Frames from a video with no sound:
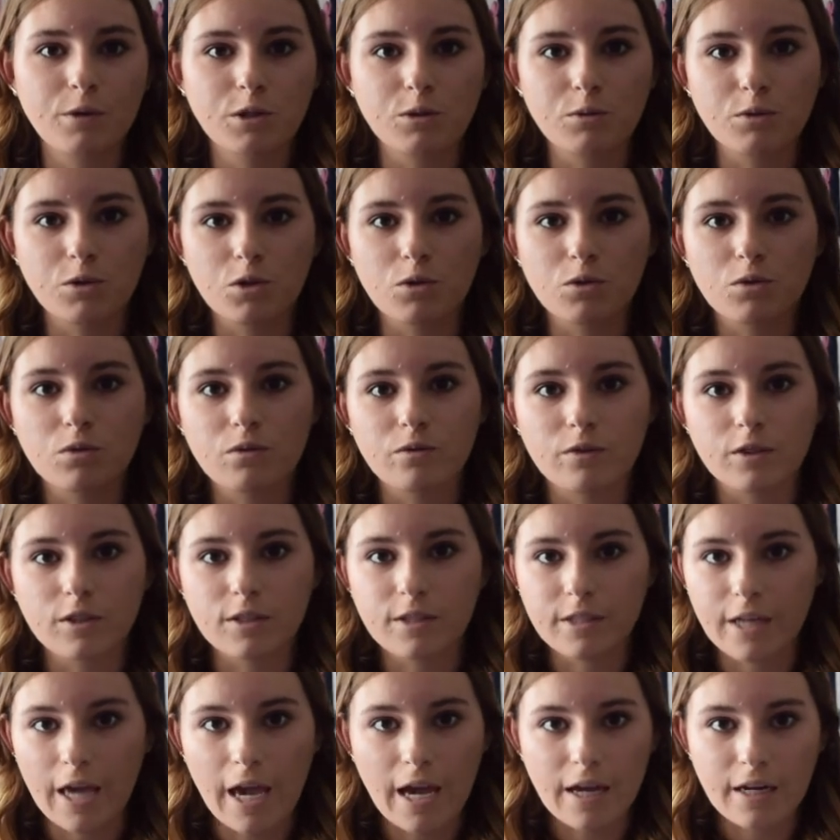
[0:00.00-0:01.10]
which was used for
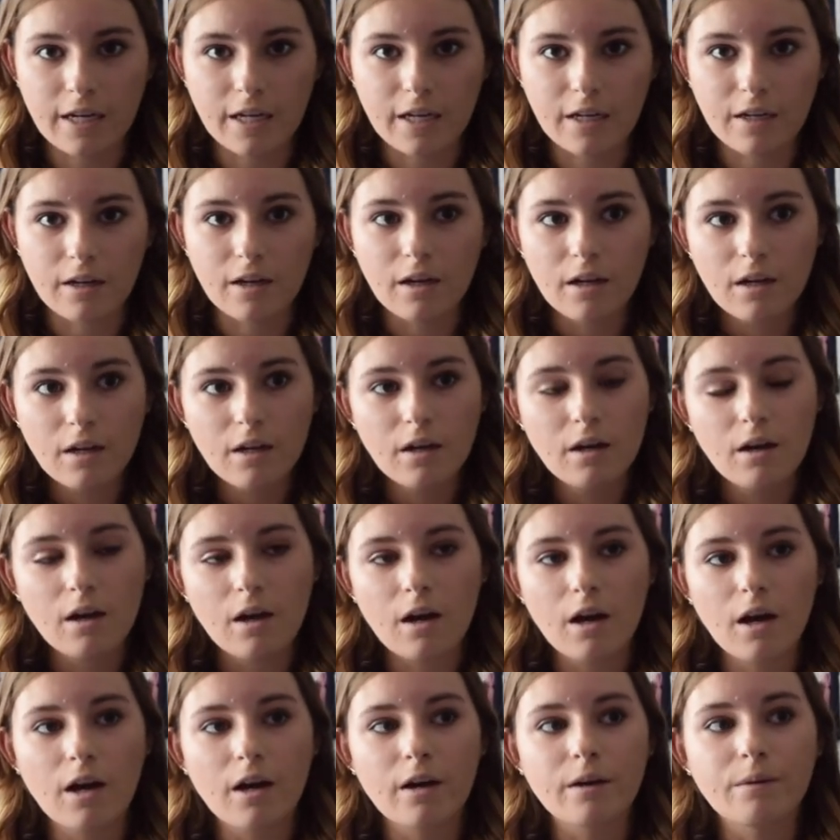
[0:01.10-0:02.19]
scanning
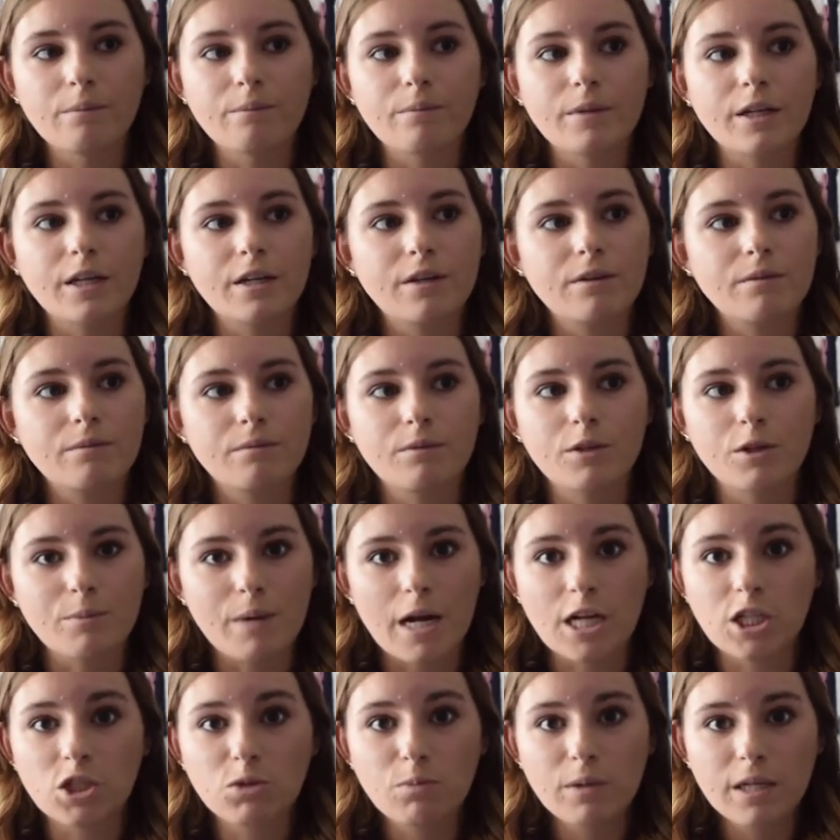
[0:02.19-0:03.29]
like your
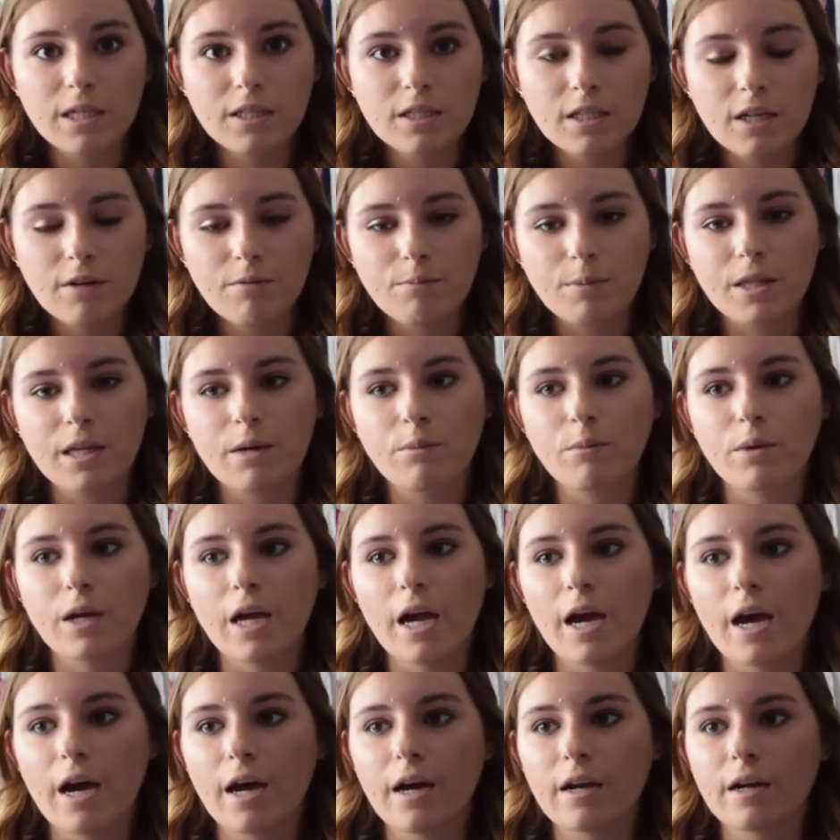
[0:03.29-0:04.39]
magic band stuff, but then we
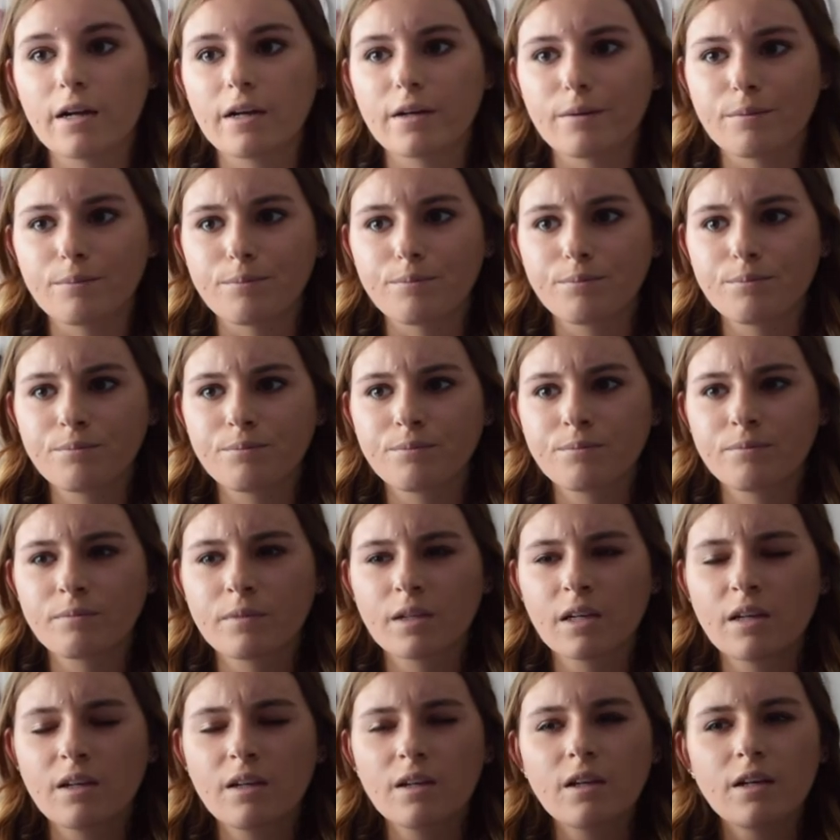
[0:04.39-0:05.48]
had
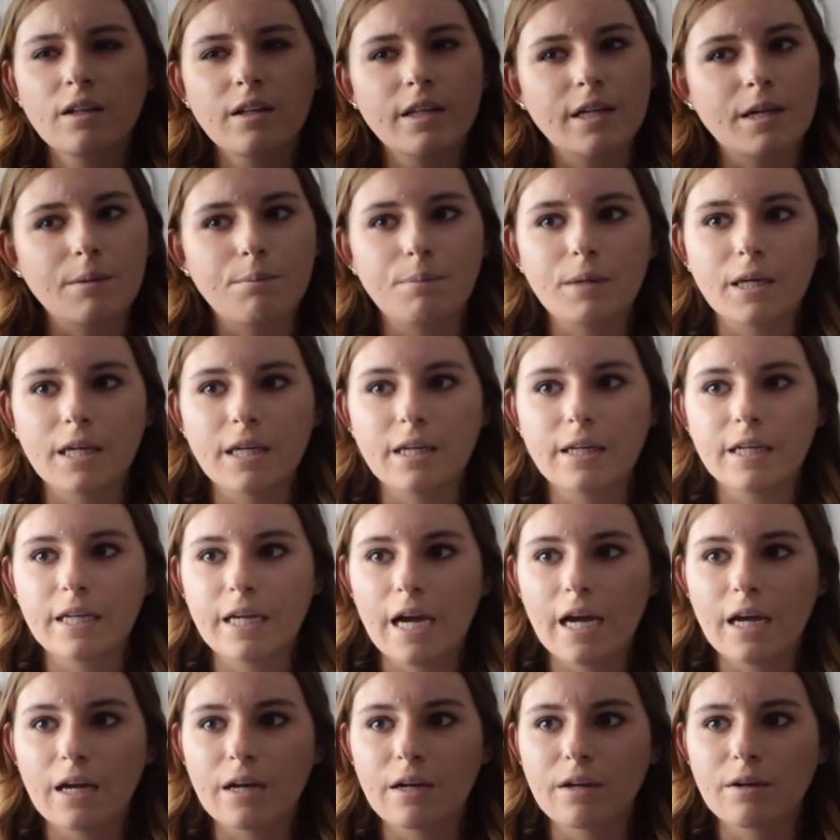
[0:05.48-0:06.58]
like a
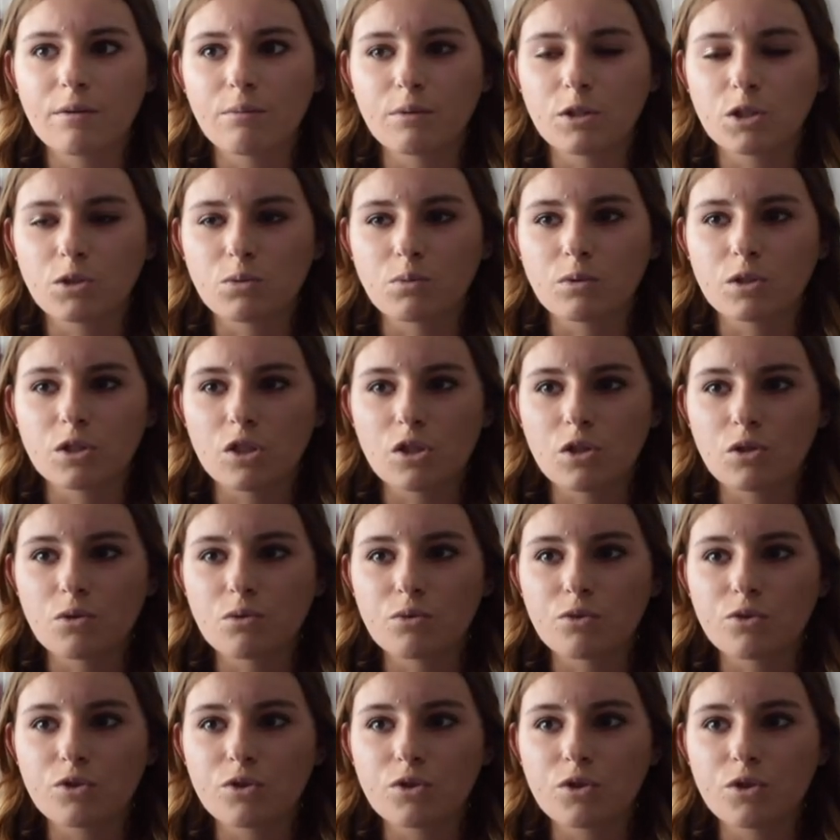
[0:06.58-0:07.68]
PDA, which was
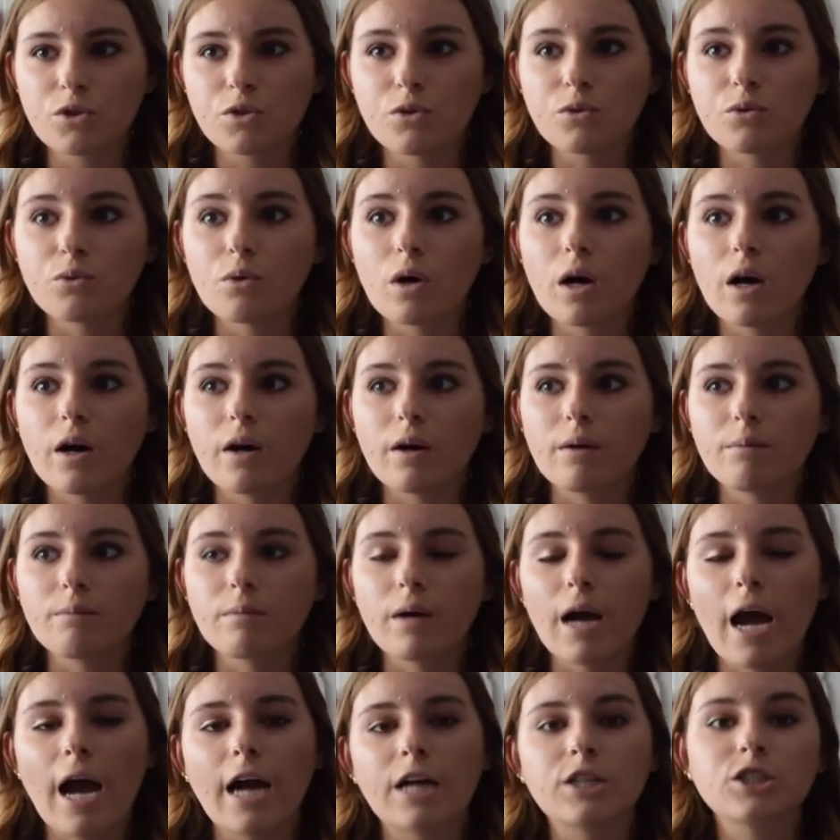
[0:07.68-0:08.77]
used to
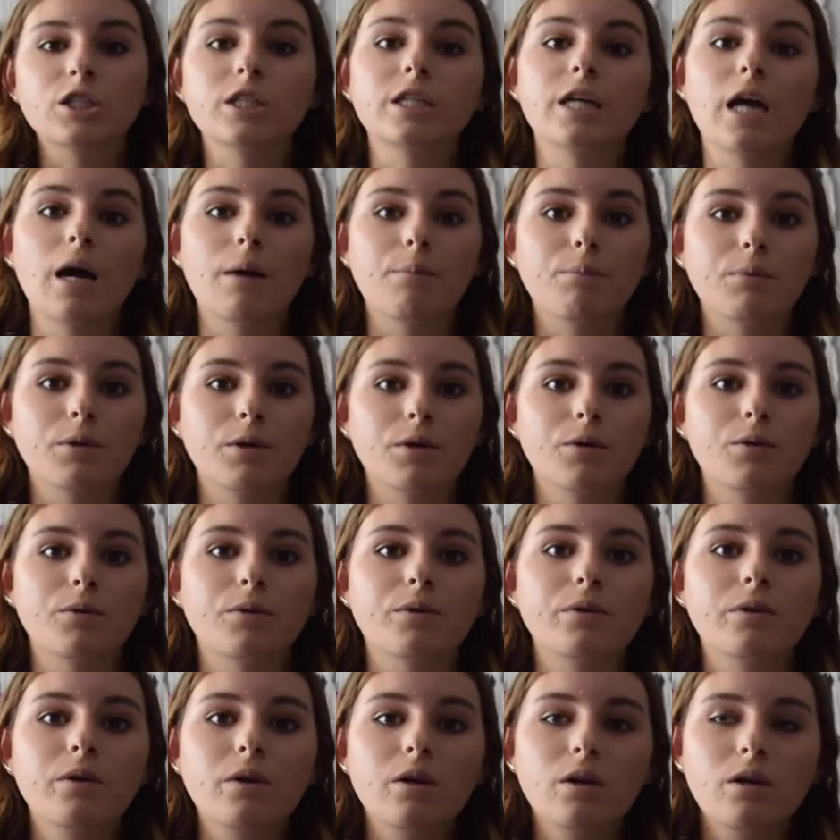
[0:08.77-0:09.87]
actually
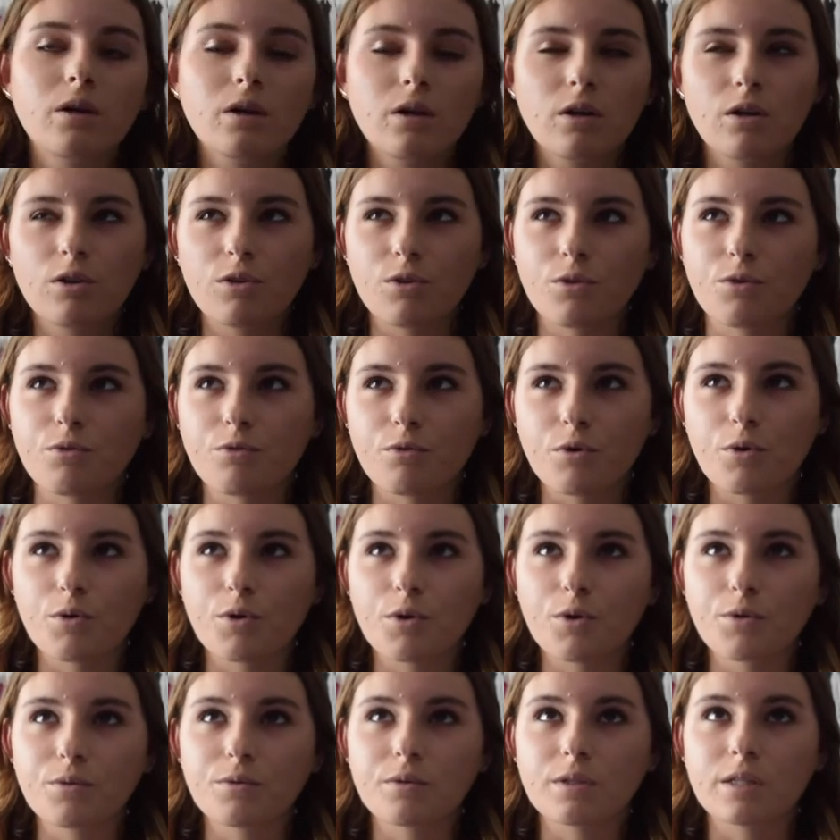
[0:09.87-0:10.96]
upload the
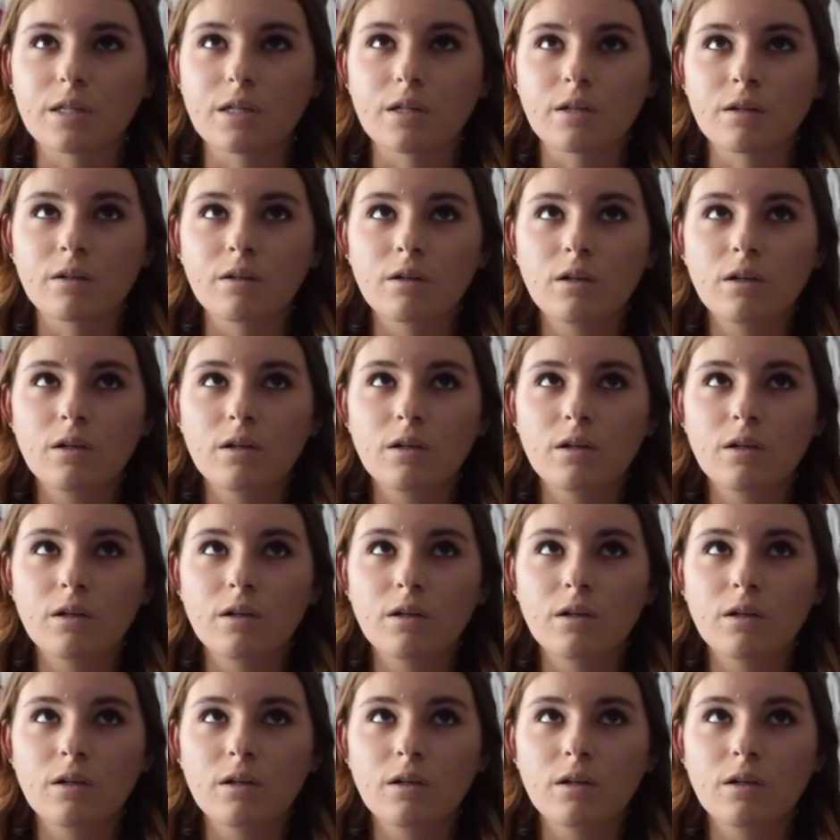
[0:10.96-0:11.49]
photos and